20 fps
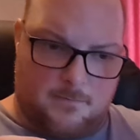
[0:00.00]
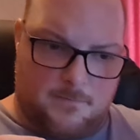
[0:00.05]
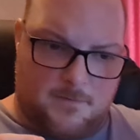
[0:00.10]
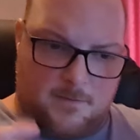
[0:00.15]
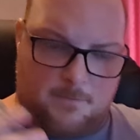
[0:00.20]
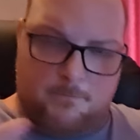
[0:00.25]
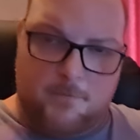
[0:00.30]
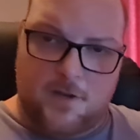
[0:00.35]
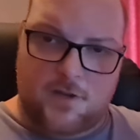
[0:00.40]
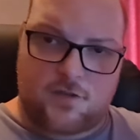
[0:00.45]

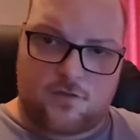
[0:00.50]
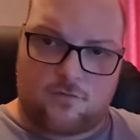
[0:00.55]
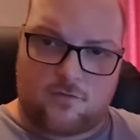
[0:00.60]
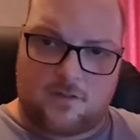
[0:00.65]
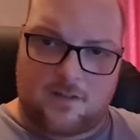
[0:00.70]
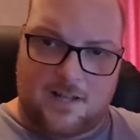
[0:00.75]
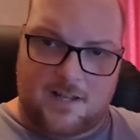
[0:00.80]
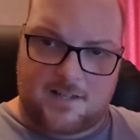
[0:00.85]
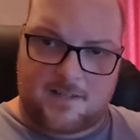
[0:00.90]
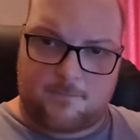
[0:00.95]
special
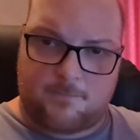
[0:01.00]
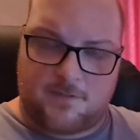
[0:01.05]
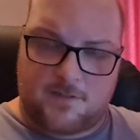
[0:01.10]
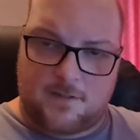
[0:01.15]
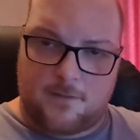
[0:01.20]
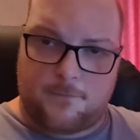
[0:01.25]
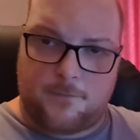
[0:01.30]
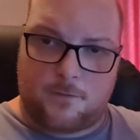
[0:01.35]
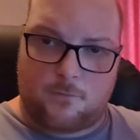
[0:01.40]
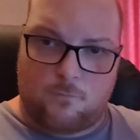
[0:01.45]
class
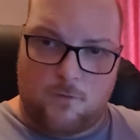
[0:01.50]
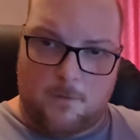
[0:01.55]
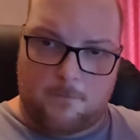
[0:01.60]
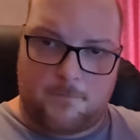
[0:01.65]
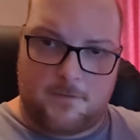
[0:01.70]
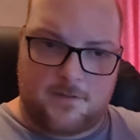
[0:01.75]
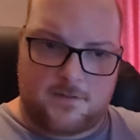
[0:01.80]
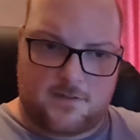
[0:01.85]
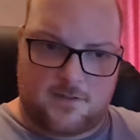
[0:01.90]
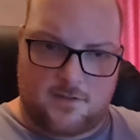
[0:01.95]
specific
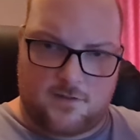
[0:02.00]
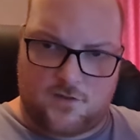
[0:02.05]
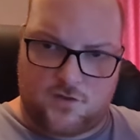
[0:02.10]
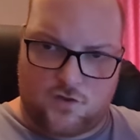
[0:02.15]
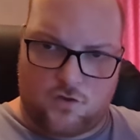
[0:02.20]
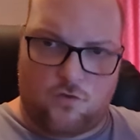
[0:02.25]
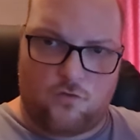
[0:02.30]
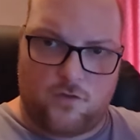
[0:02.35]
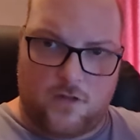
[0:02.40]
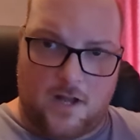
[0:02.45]
weapons, the
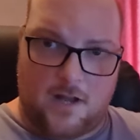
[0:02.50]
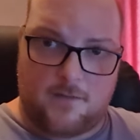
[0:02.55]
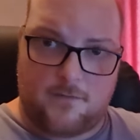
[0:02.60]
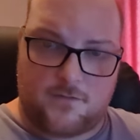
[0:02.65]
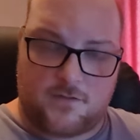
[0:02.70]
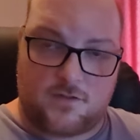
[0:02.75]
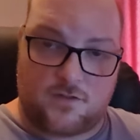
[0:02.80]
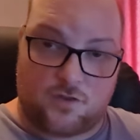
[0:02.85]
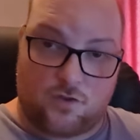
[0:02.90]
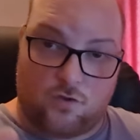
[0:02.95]
soul
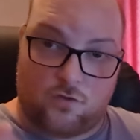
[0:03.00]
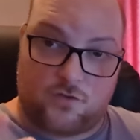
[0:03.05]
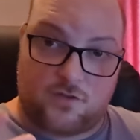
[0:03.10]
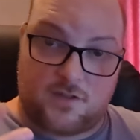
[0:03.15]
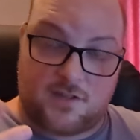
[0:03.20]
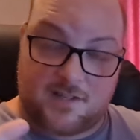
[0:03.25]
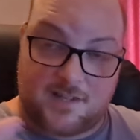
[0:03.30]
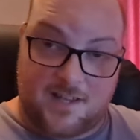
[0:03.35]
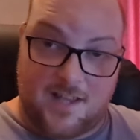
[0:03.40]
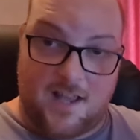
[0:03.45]
knives,
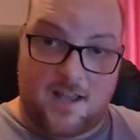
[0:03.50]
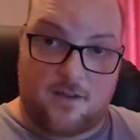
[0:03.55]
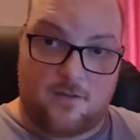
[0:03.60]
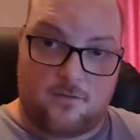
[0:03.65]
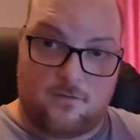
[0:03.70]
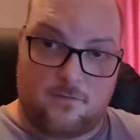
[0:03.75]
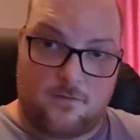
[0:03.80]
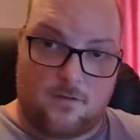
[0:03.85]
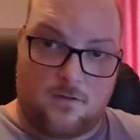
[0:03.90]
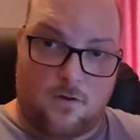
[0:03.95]
don't
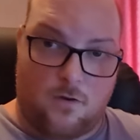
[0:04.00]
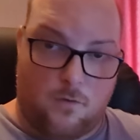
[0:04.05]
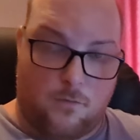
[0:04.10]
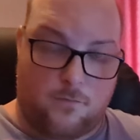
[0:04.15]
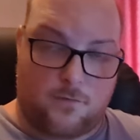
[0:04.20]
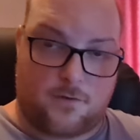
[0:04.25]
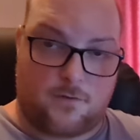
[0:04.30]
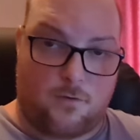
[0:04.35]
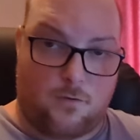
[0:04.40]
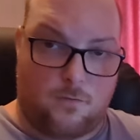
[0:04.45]
scale
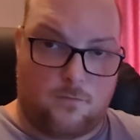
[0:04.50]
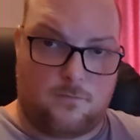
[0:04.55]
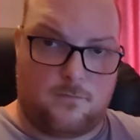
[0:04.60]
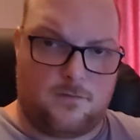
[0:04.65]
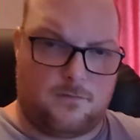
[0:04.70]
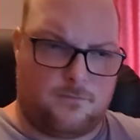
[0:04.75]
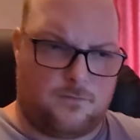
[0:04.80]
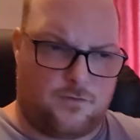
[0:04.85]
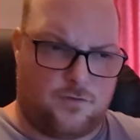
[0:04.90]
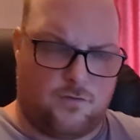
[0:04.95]
overall
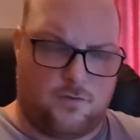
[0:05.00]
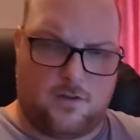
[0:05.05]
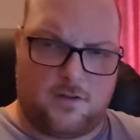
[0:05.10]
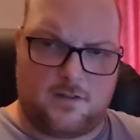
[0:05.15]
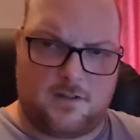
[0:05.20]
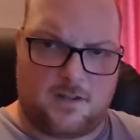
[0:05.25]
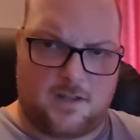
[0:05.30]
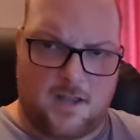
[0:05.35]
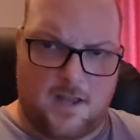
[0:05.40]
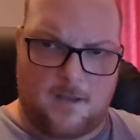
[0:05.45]

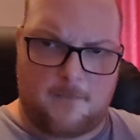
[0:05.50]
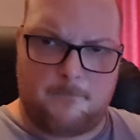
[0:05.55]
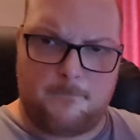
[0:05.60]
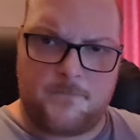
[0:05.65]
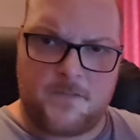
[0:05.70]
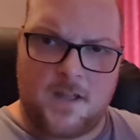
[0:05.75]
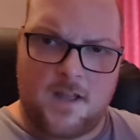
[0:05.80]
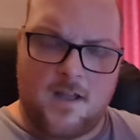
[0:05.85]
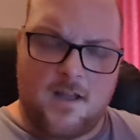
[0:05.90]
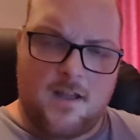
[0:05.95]
during the game,
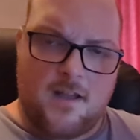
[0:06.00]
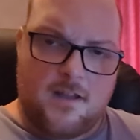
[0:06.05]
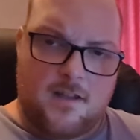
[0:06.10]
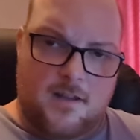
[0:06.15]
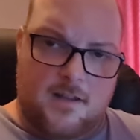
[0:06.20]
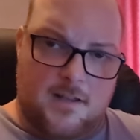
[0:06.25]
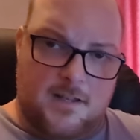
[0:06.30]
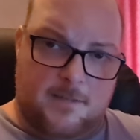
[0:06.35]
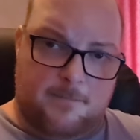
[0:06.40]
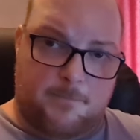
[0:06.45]

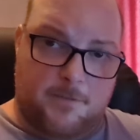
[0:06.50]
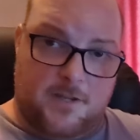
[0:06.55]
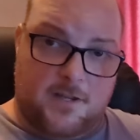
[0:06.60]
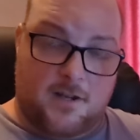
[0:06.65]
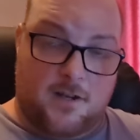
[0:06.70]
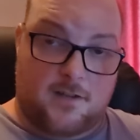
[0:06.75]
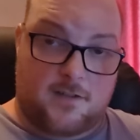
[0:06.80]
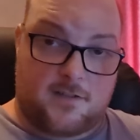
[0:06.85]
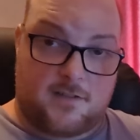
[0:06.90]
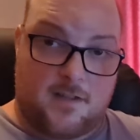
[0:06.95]
is
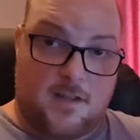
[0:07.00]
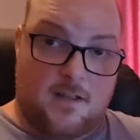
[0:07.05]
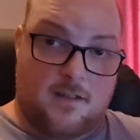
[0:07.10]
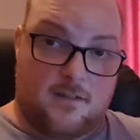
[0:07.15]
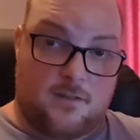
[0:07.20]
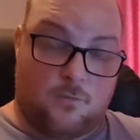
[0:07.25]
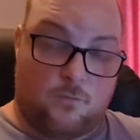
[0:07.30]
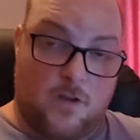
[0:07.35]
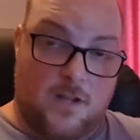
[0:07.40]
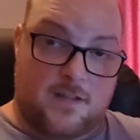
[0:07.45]
because
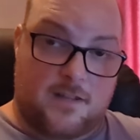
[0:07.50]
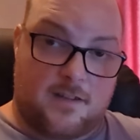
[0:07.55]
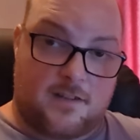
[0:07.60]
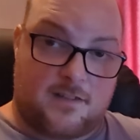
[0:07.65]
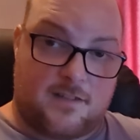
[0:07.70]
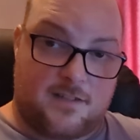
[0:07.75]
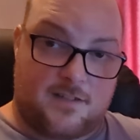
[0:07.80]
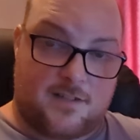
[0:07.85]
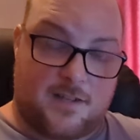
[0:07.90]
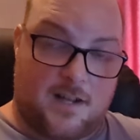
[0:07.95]
the way they're
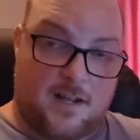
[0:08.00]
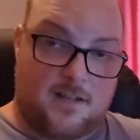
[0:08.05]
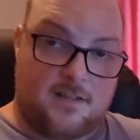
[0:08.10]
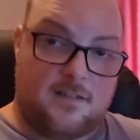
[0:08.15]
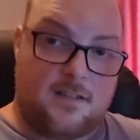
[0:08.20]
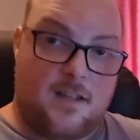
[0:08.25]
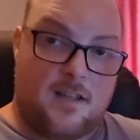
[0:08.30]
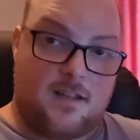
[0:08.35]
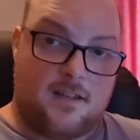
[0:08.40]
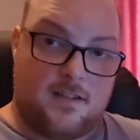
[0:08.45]

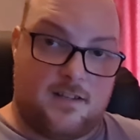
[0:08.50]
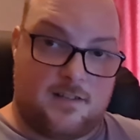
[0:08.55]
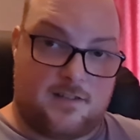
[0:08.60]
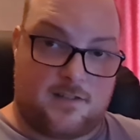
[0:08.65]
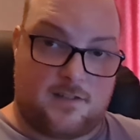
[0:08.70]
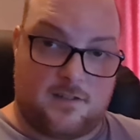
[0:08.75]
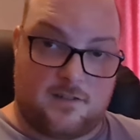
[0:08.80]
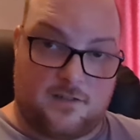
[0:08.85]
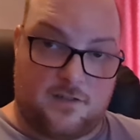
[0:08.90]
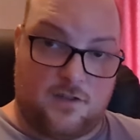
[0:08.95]
designed
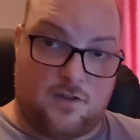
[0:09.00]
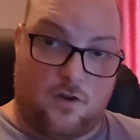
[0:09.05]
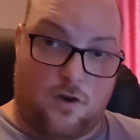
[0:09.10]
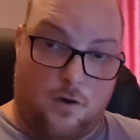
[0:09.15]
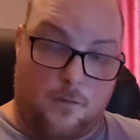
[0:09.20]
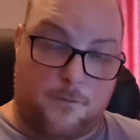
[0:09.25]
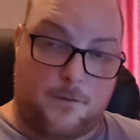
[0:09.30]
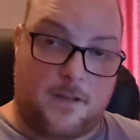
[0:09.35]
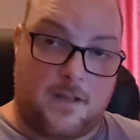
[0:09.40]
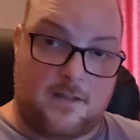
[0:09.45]
is the
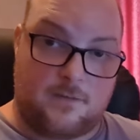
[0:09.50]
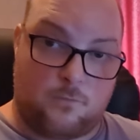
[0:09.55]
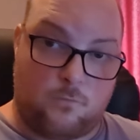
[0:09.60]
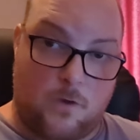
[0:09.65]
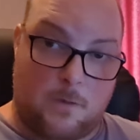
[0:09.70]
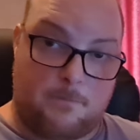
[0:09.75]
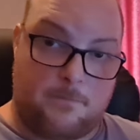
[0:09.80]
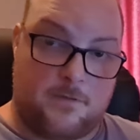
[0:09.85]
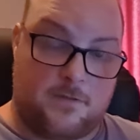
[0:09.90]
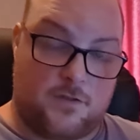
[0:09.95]
offhand
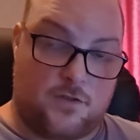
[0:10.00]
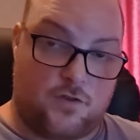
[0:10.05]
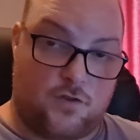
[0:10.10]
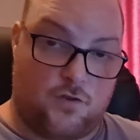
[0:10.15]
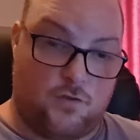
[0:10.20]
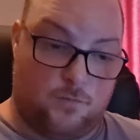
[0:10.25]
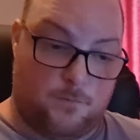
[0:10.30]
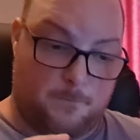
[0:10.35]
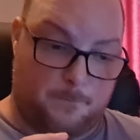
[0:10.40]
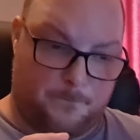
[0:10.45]
weapon
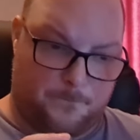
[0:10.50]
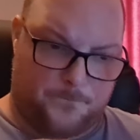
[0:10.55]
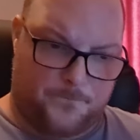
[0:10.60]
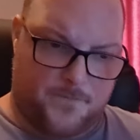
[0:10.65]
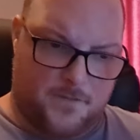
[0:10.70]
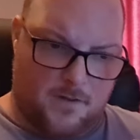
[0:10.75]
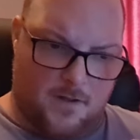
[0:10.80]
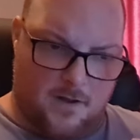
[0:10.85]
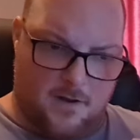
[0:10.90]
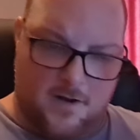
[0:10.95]
that you
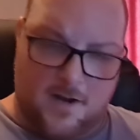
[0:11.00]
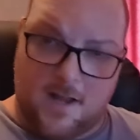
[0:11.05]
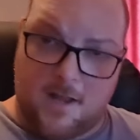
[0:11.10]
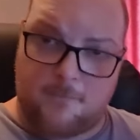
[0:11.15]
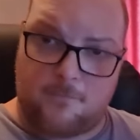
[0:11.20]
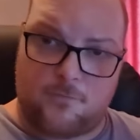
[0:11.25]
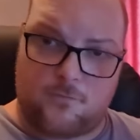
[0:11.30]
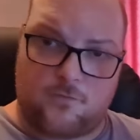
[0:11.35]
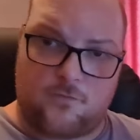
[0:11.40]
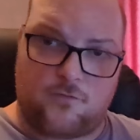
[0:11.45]
are
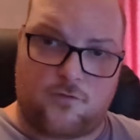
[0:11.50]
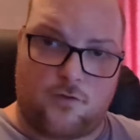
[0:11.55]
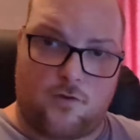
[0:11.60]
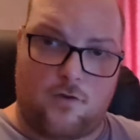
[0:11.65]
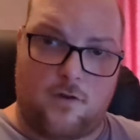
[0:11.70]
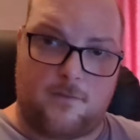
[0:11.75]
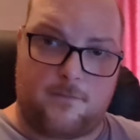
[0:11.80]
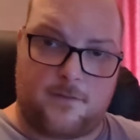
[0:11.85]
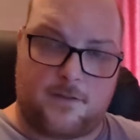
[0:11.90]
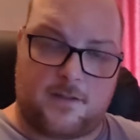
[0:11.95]
able to
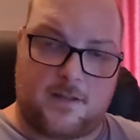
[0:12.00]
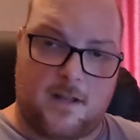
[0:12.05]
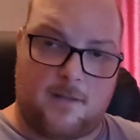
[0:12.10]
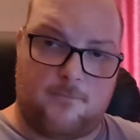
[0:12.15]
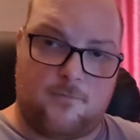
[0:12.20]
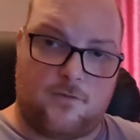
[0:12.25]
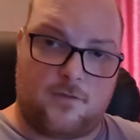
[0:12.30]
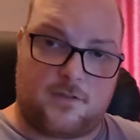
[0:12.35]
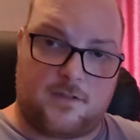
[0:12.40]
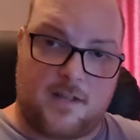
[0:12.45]
throw every
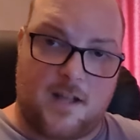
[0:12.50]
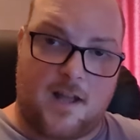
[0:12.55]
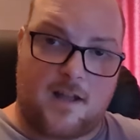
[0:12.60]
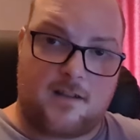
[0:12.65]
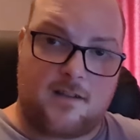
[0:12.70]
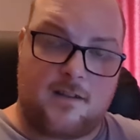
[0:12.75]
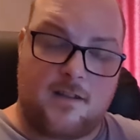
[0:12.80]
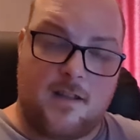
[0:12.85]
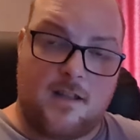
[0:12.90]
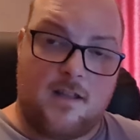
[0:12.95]
time you
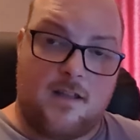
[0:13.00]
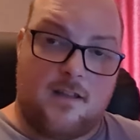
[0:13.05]
attack